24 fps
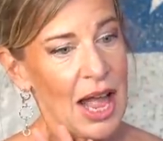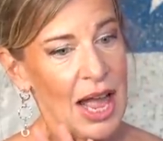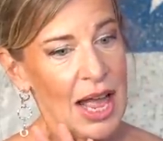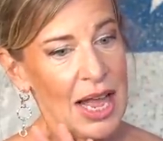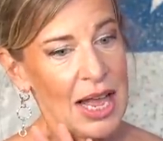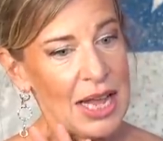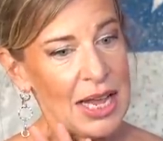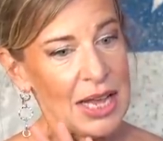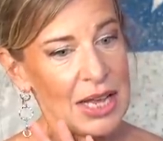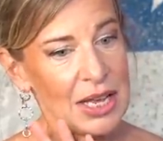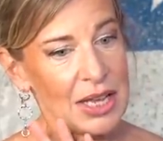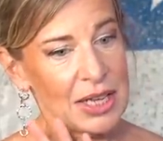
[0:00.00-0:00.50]

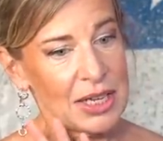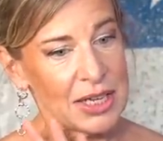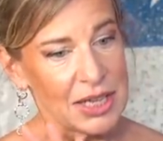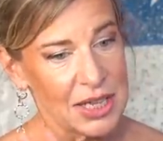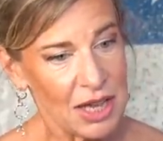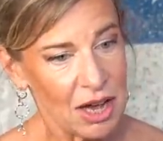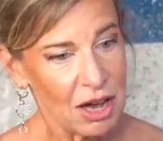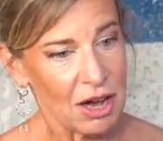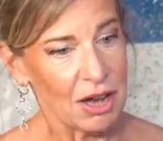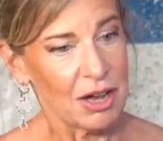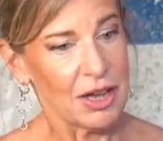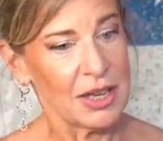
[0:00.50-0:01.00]
a
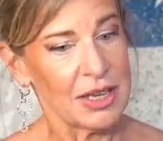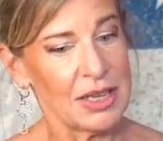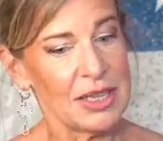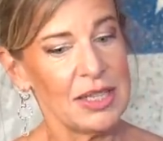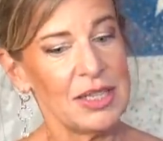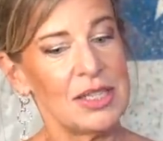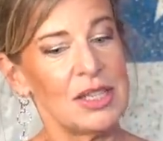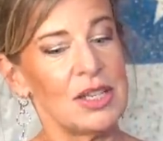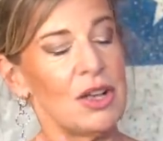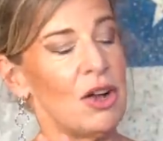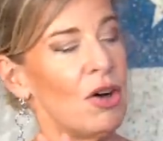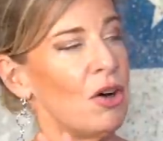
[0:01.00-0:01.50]

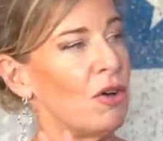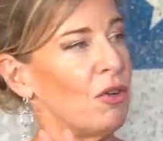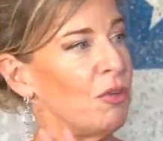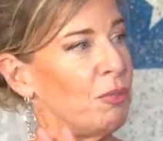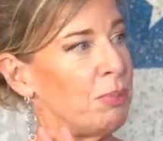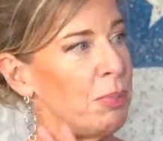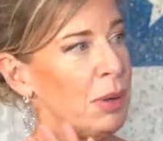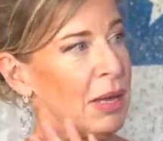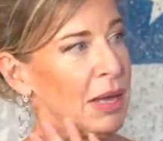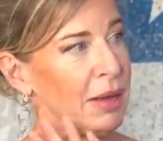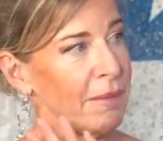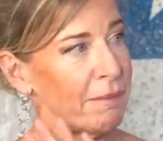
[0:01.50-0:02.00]
guise
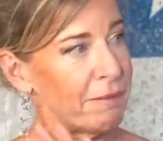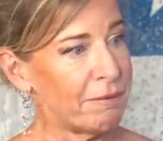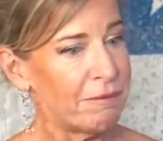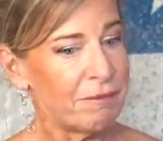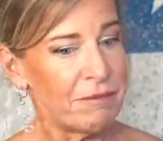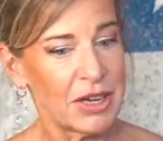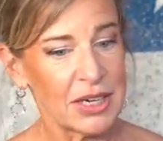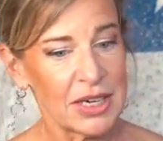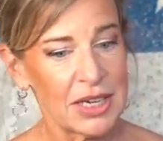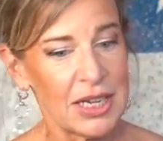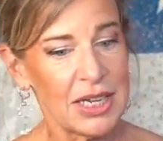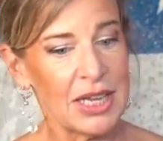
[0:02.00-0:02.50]
of being
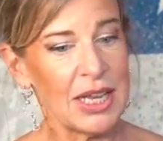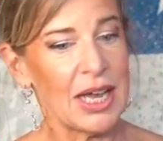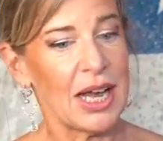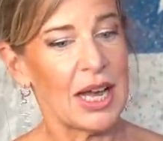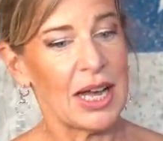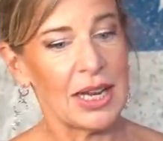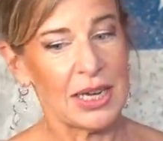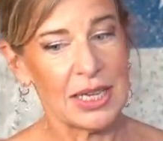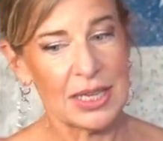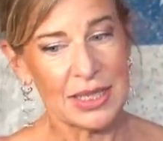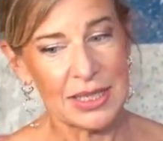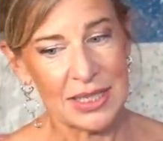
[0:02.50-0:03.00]
funny
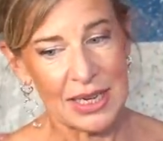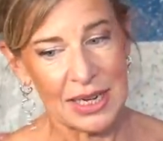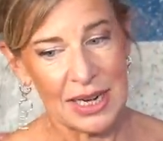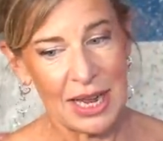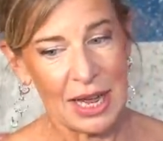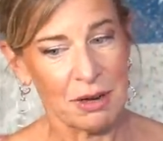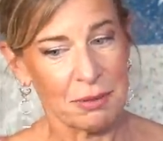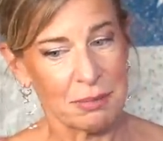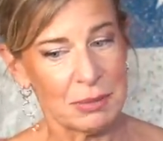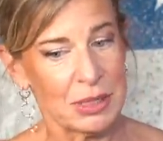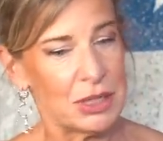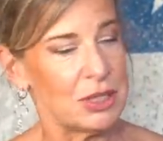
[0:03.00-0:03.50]
and it's
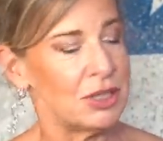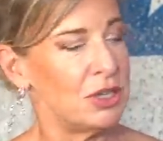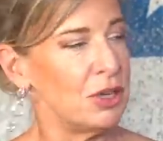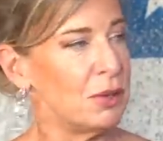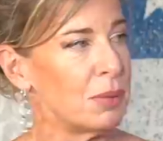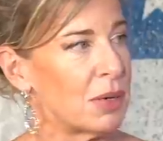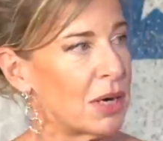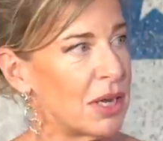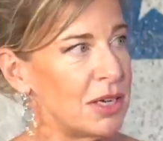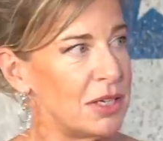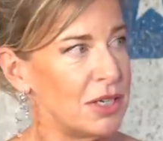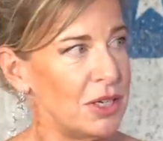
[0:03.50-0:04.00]
allowed me to do
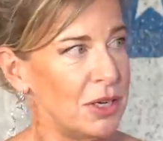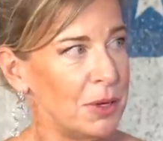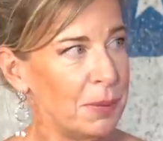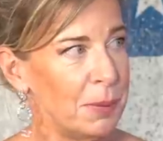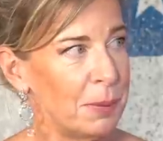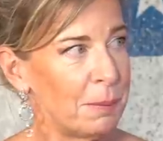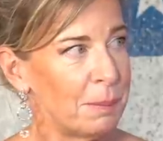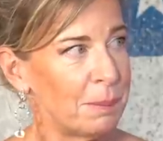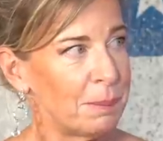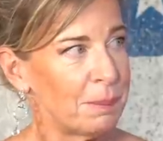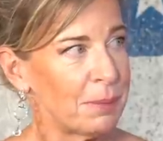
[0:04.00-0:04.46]
what I do.